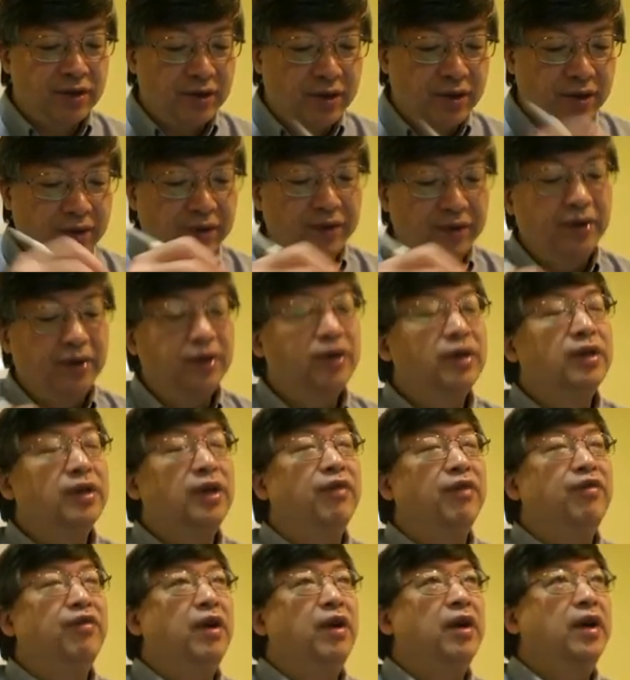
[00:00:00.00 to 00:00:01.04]
two
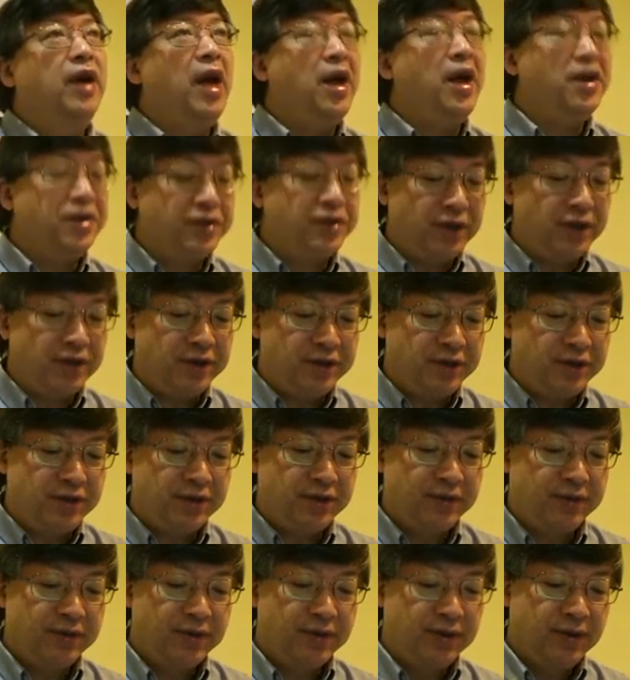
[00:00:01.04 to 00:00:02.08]
different
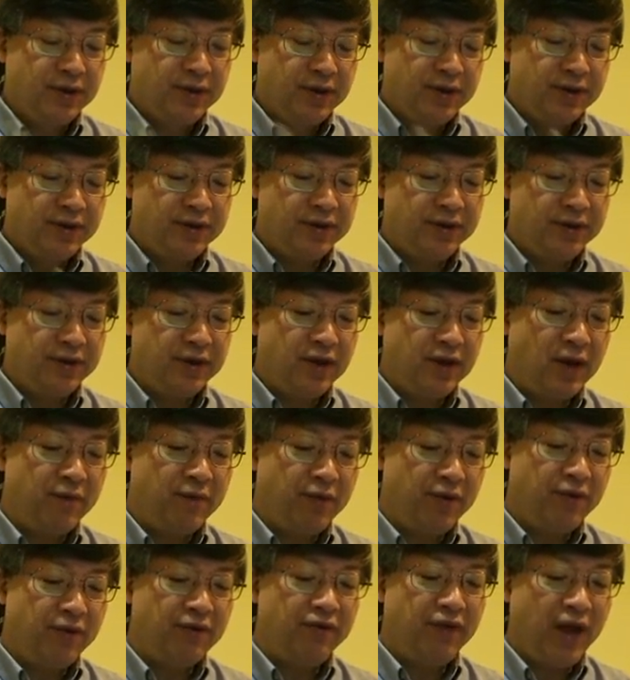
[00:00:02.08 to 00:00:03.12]
cases, so you can
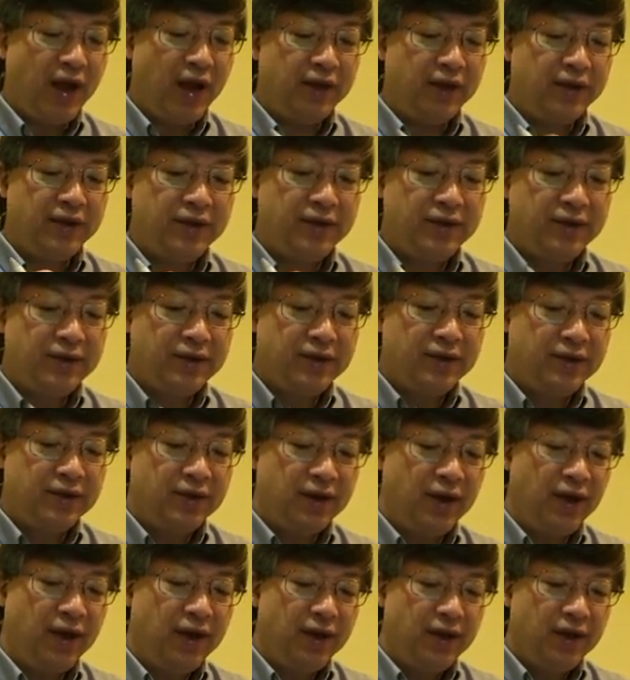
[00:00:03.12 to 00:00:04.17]
prove that.
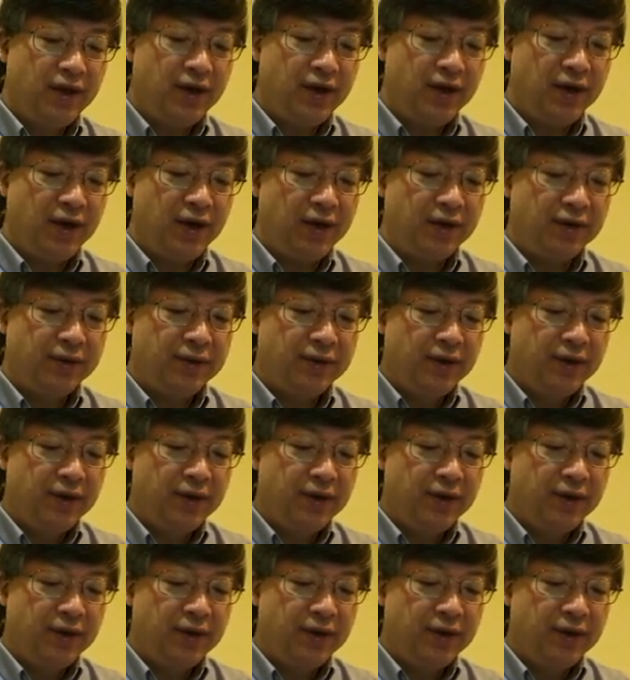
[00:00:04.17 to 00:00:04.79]
Okay, all right.